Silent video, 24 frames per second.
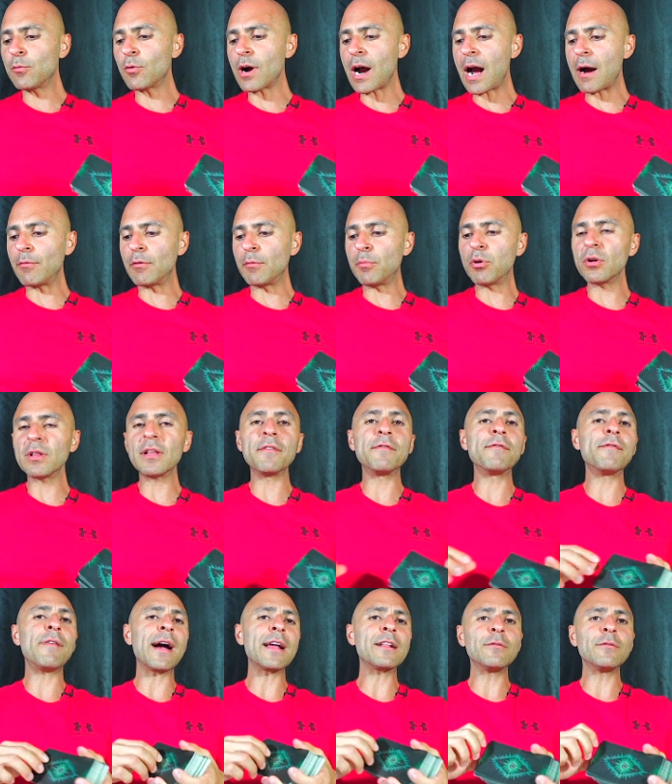where I will pull a
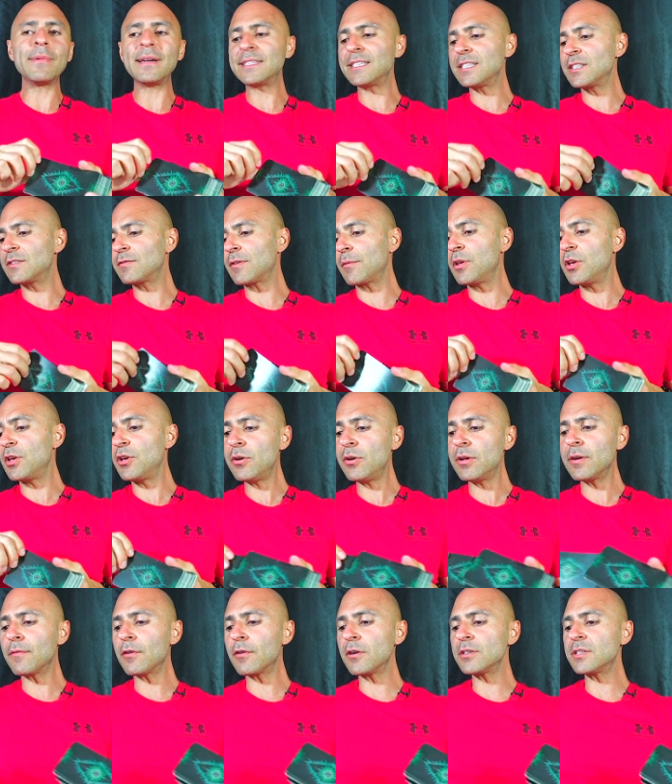final message from the
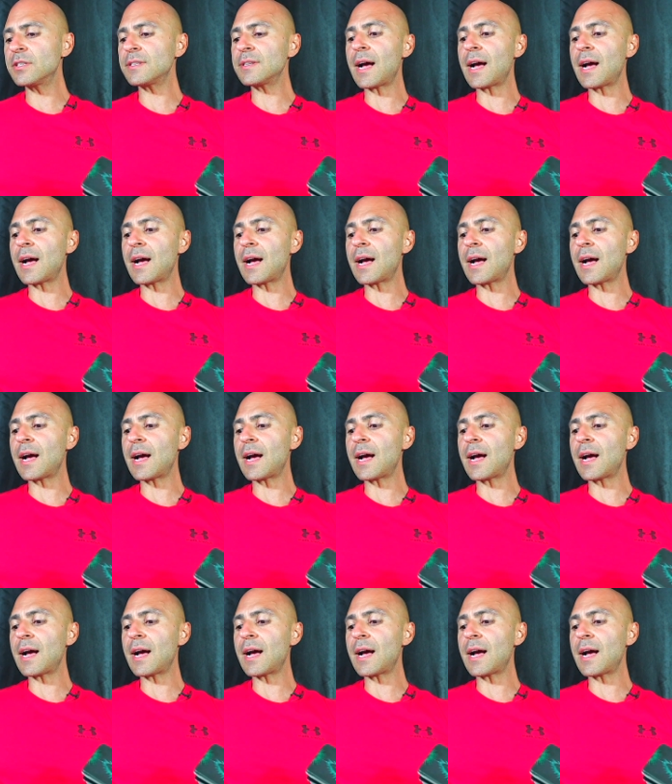universe,